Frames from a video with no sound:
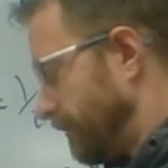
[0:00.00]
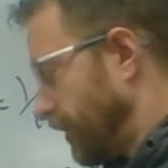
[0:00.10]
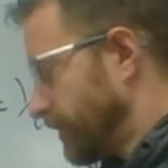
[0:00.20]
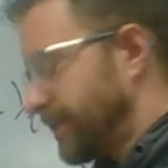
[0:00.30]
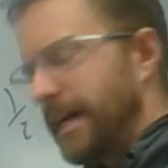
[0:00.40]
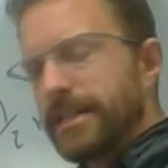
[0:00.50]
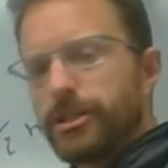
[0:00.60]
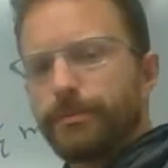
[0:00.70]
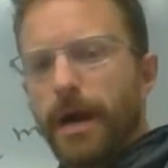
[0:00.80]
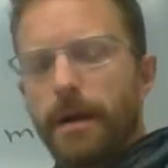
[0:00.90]
Earth science,
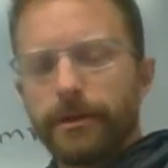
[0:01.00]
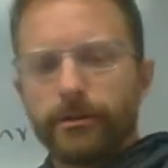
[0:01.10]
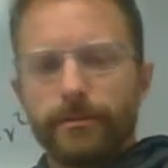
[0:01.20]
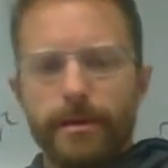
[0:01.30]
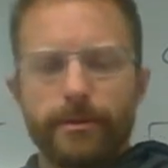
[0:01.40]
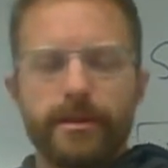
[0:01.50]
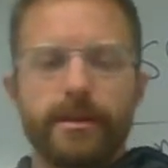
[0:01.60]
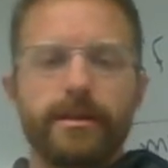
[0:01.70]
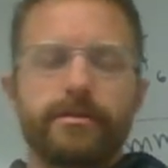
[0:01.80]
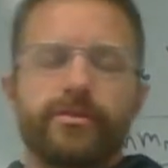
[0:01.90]
you probably remember
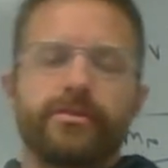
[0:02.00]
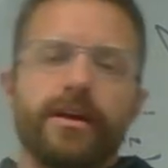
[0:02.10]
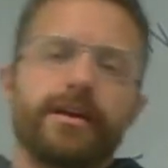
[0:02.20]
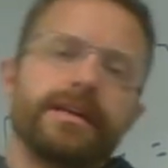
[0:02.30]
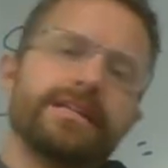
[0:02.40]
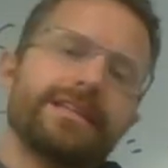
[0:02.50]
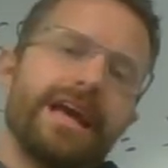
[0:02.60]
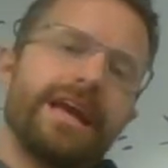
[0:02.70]
that the sun is